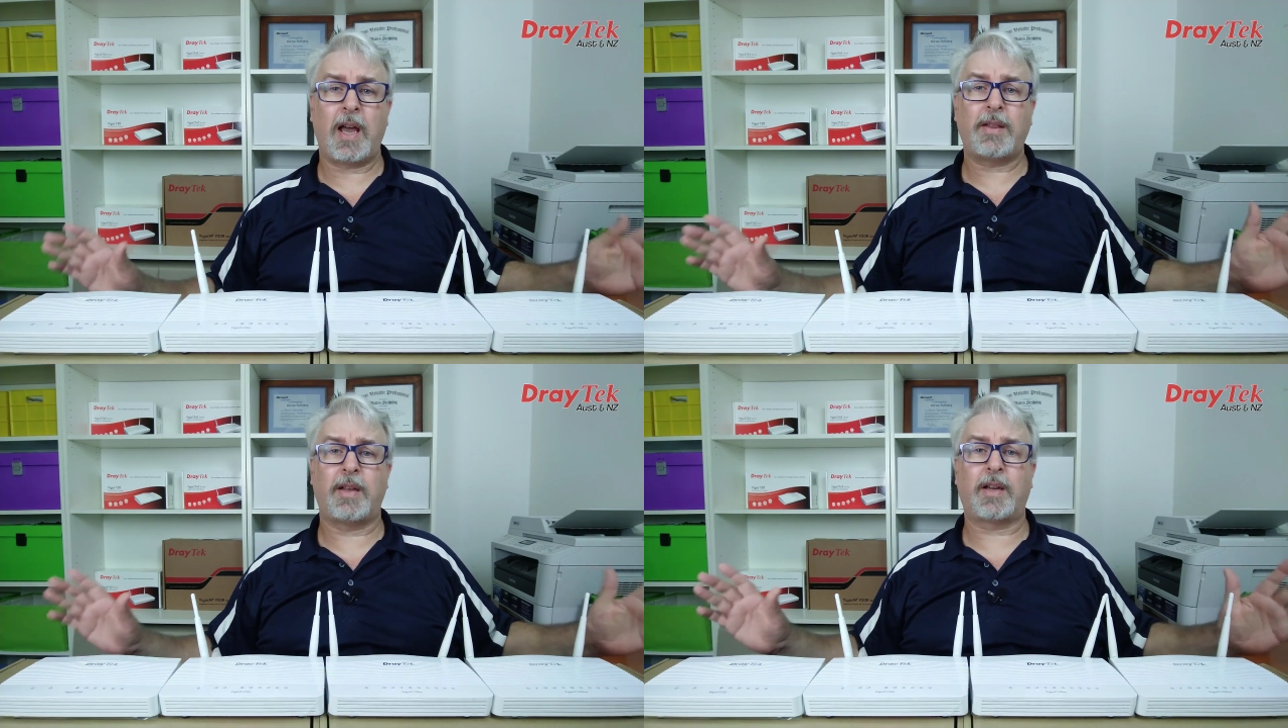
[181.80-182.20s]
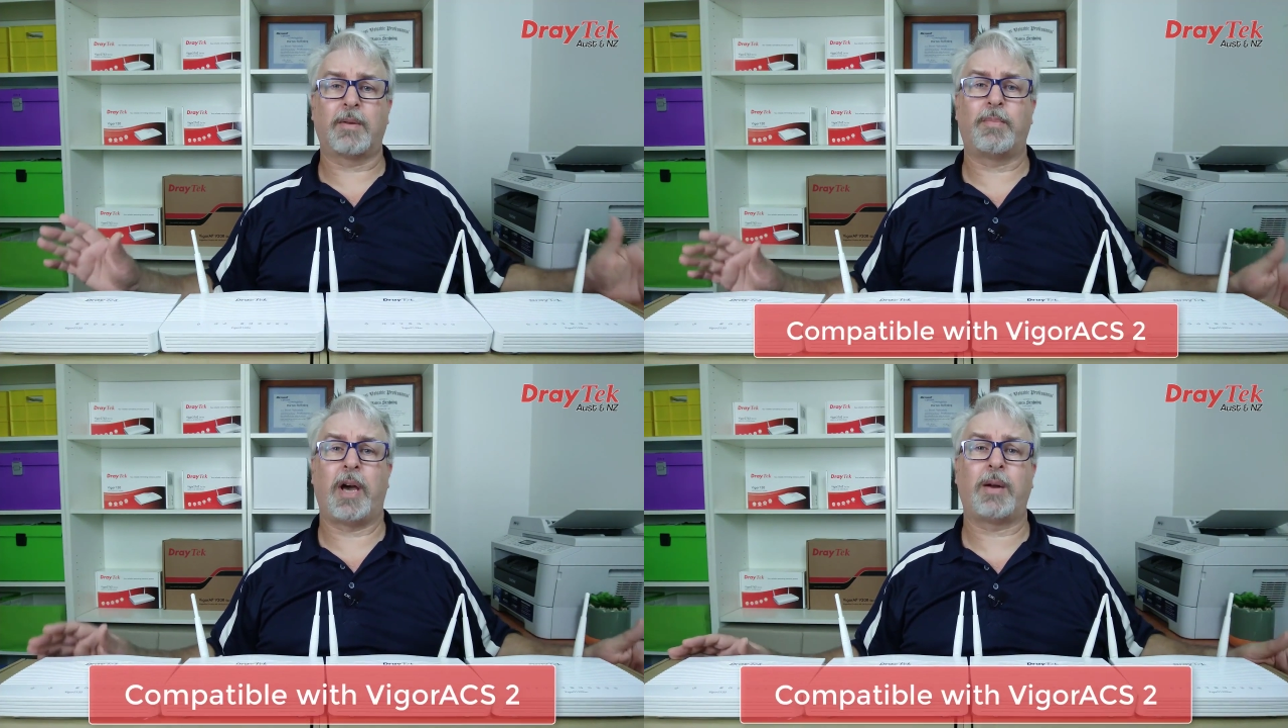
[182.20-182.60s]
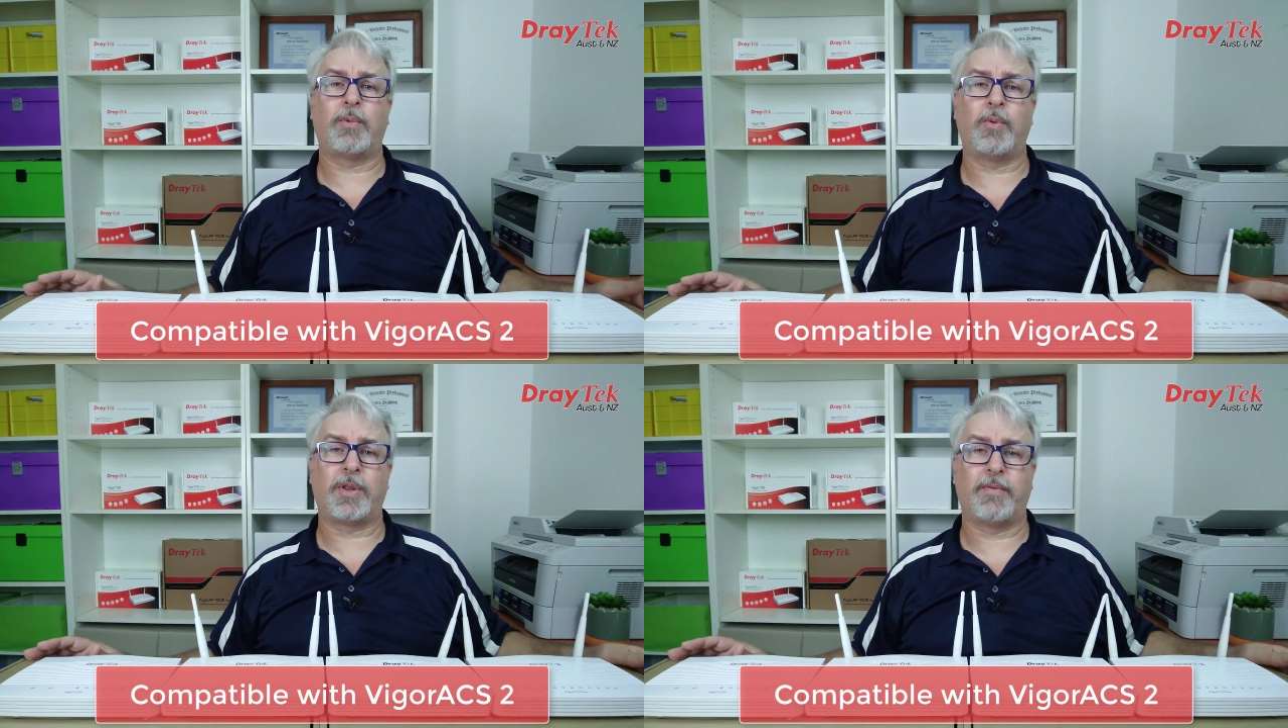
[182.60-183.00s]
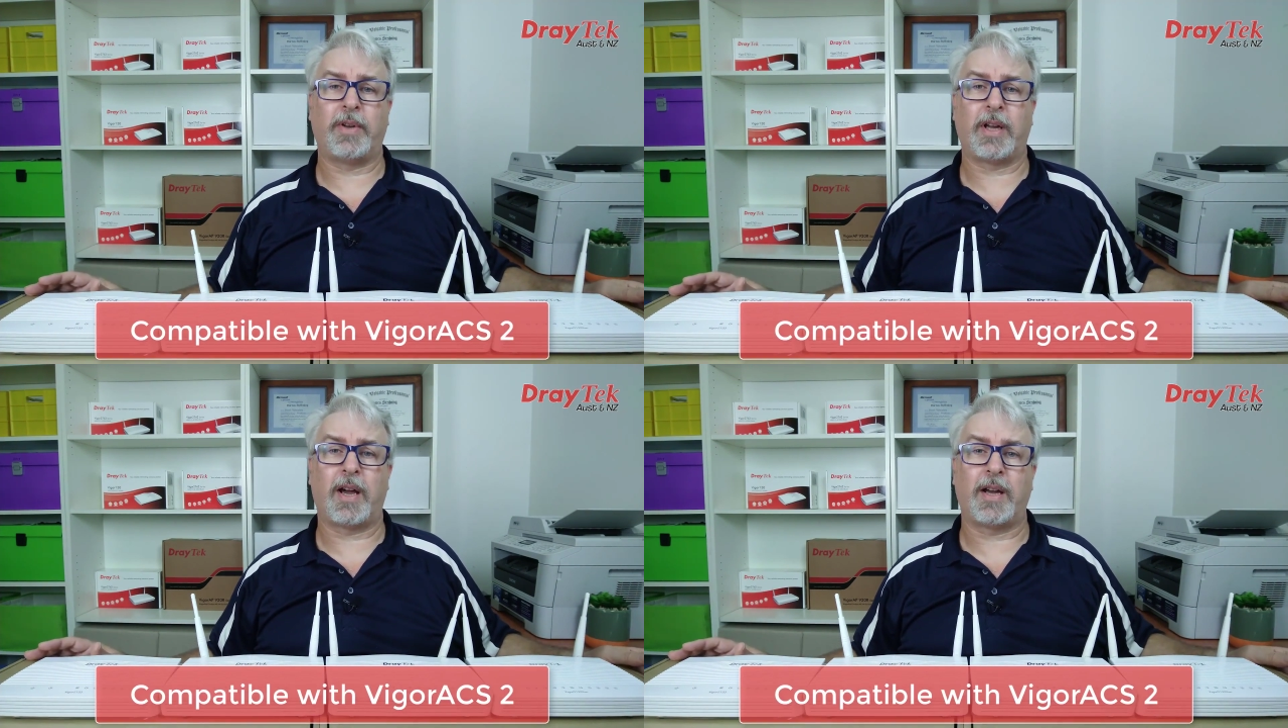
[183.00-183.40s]
And they're compatible with the
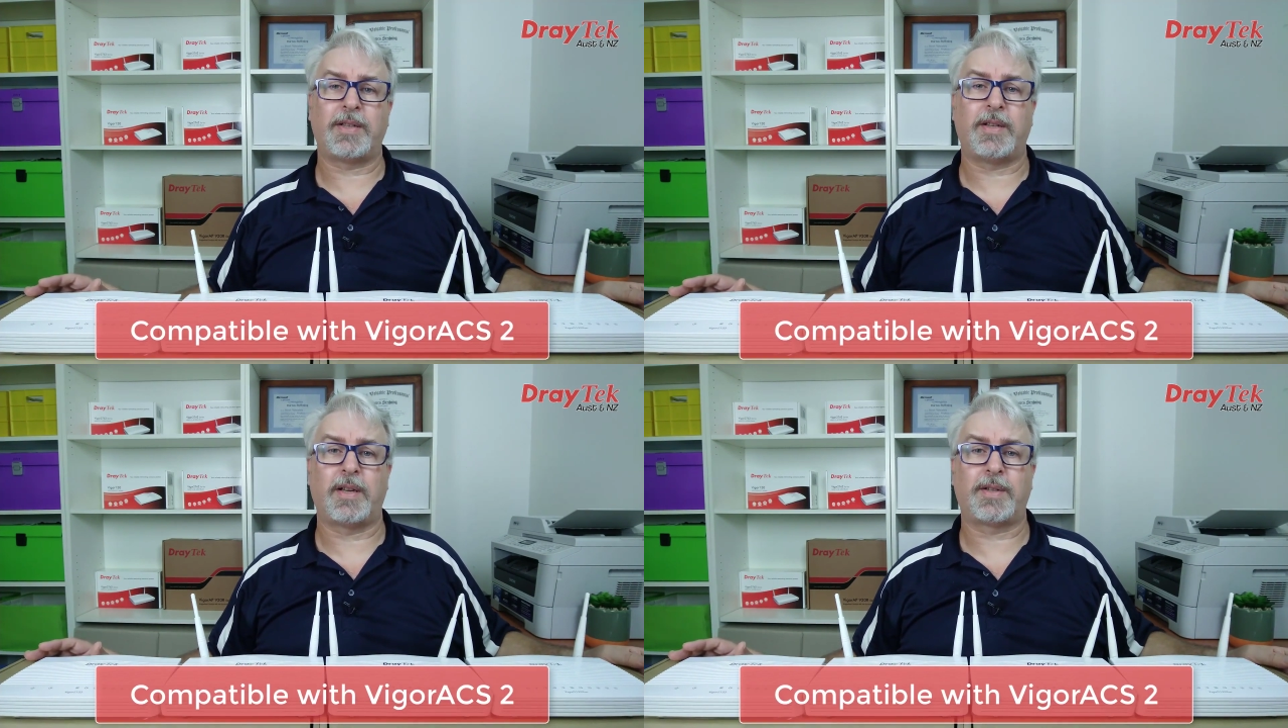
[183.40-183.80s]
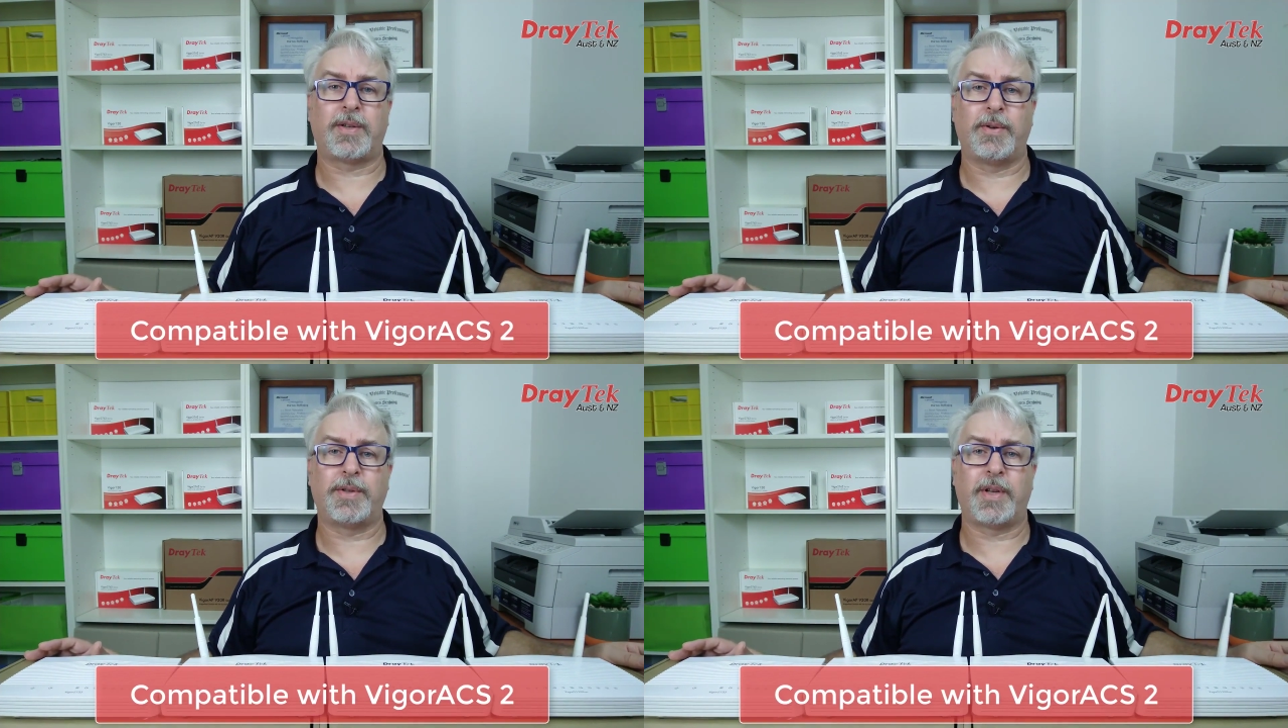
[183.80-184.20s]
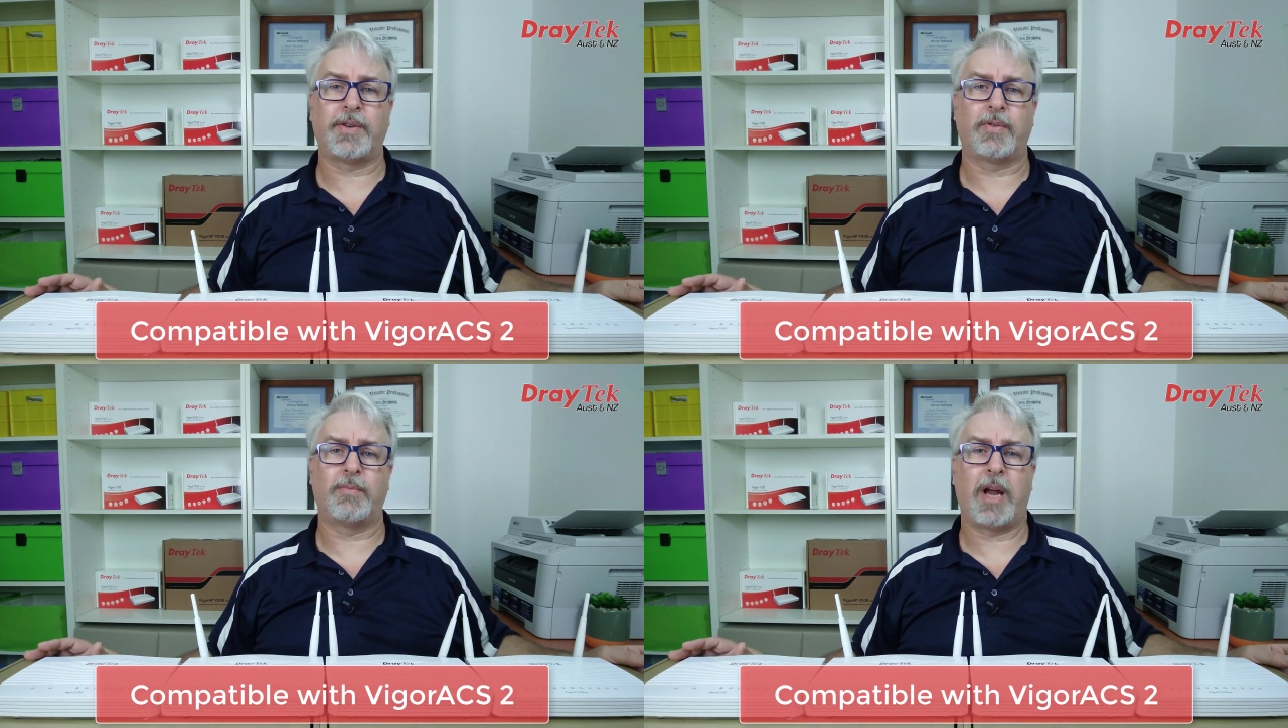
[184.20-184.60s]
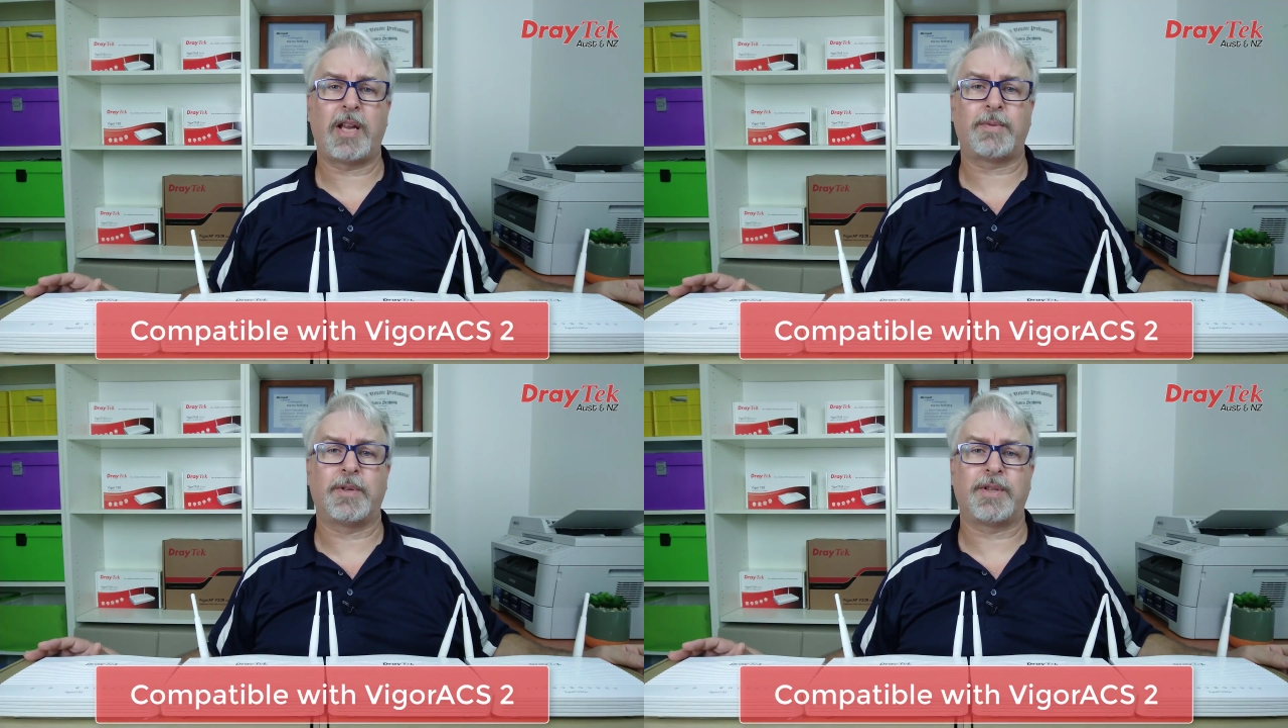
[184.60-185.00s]
Vigor ACS2 central
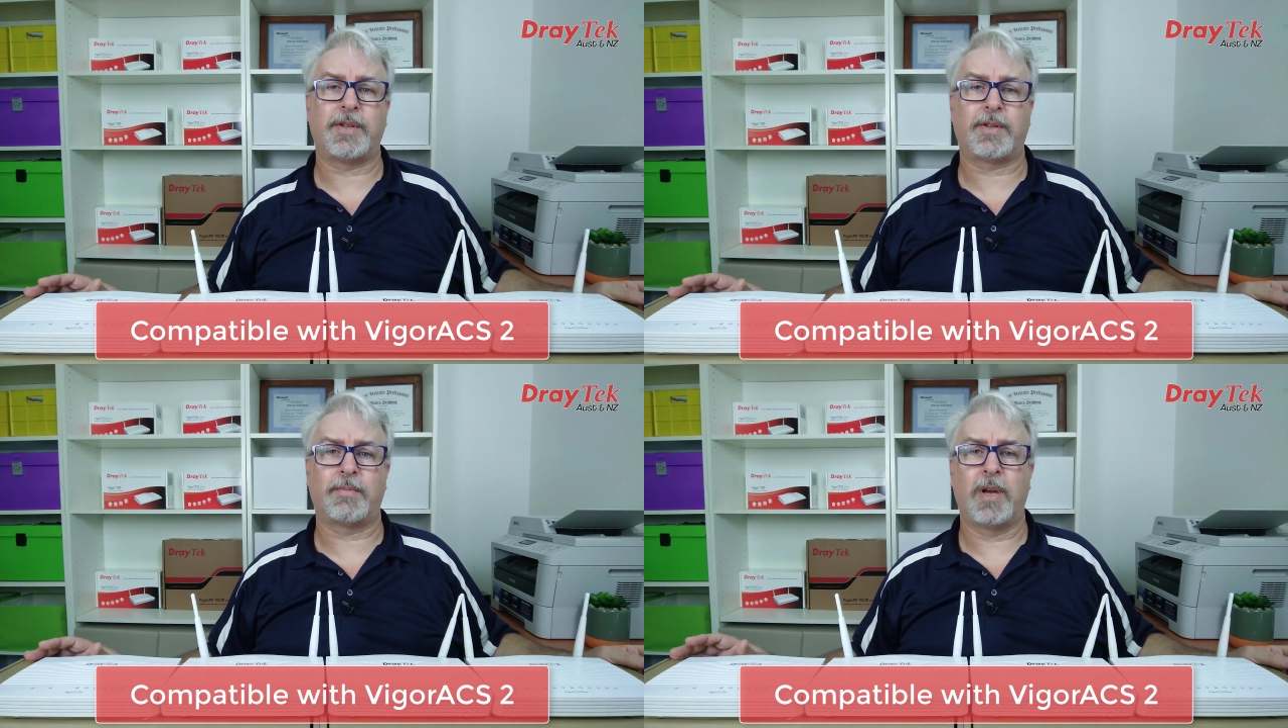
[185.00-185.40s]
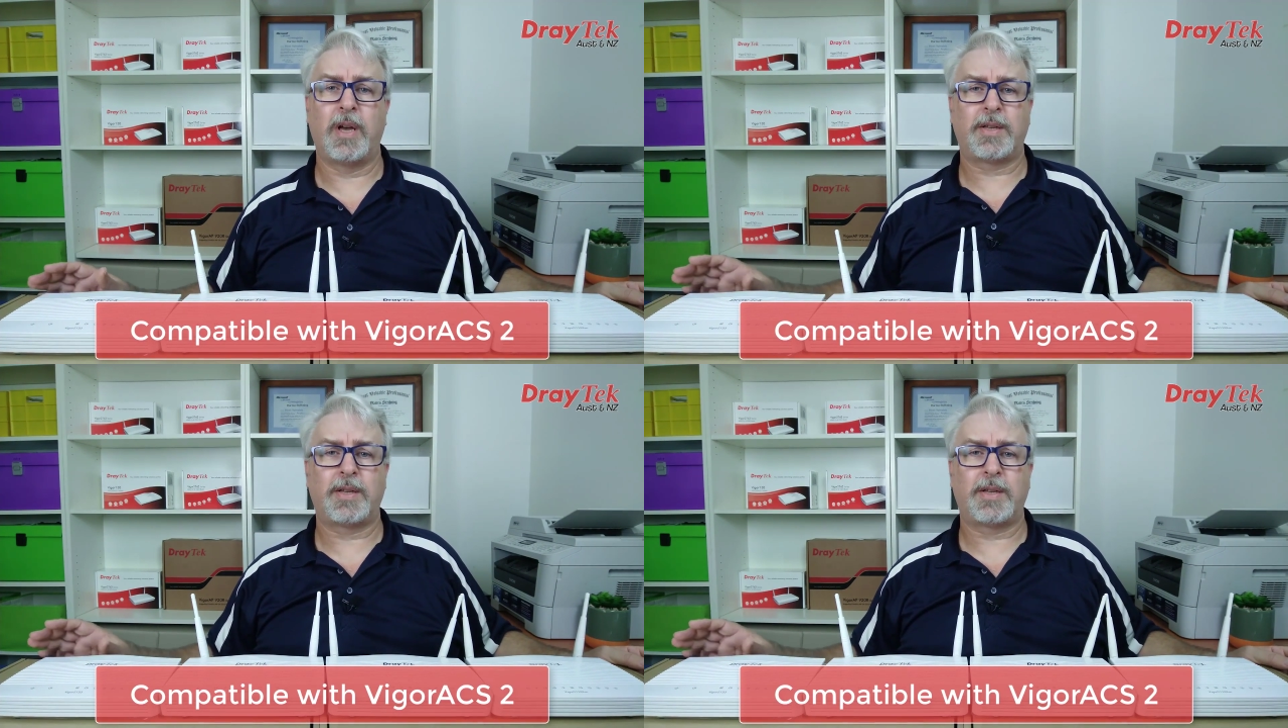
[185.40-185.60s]
management system,